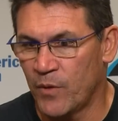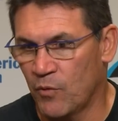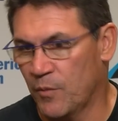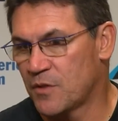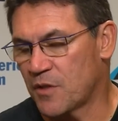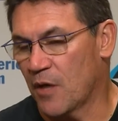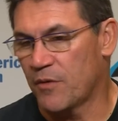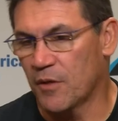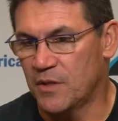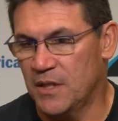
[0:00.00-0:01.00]
when we start
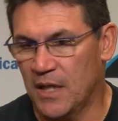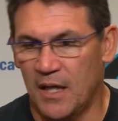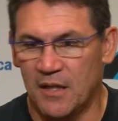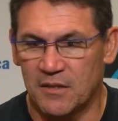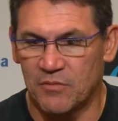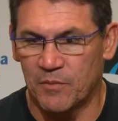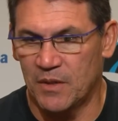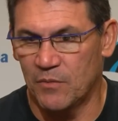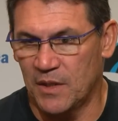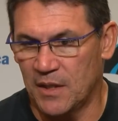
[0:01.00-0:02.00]
with OTAs, when
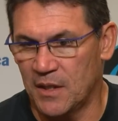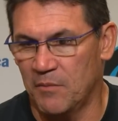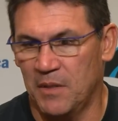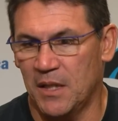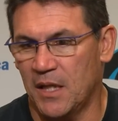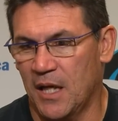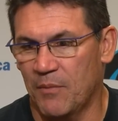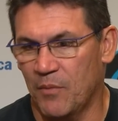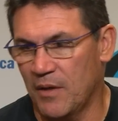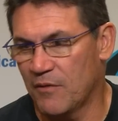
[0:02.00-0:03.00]
we, we get into mini
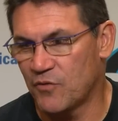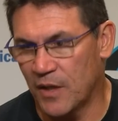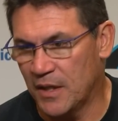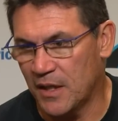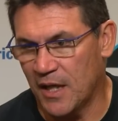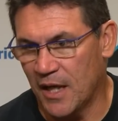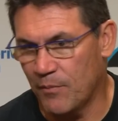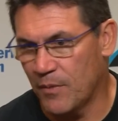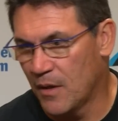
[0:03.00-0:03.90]
camp, when we have training camp,